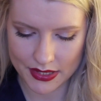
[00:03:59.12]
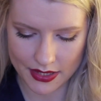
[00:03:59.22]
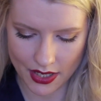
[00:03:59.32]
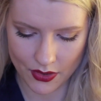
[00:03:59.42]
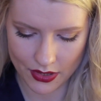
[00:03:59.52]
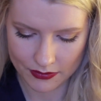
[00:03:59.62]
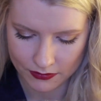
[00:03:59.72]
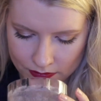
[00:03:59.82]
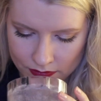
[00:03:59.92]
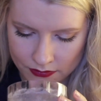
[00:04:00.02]
So,
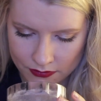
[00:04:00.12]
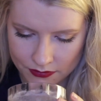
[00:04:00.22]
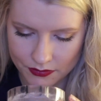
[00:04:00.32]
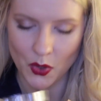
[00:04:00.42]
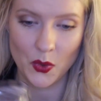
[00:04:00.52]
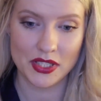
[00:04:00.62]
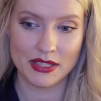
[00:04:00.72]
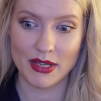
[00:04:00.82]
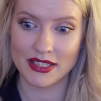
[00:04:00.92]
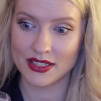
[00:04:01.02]
oh, it
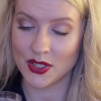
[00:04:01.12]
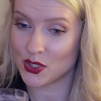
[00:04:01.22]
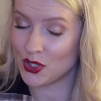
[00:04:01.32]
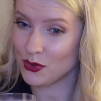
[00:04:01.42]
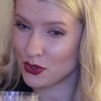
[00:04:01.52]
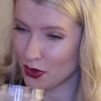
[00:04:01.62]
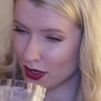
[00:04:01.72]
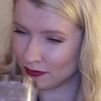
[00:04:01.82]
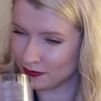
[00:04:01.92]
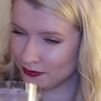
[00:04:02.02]
smells so strong.